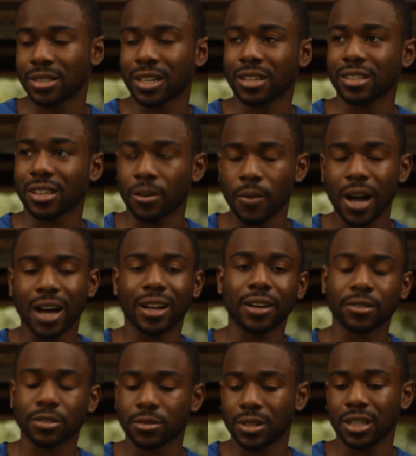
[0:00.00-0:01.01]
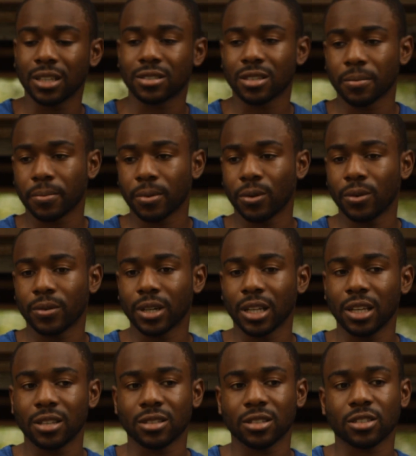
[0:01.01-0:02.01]
and I was like, wow, that was really simple and
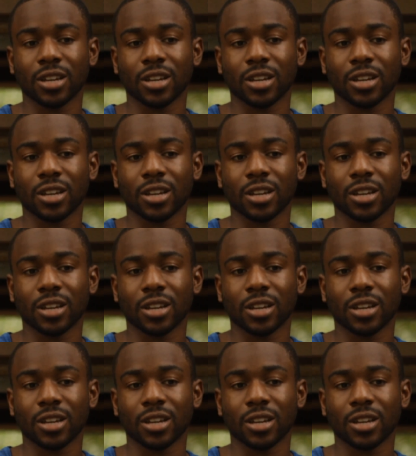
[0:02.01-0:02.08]
really easy.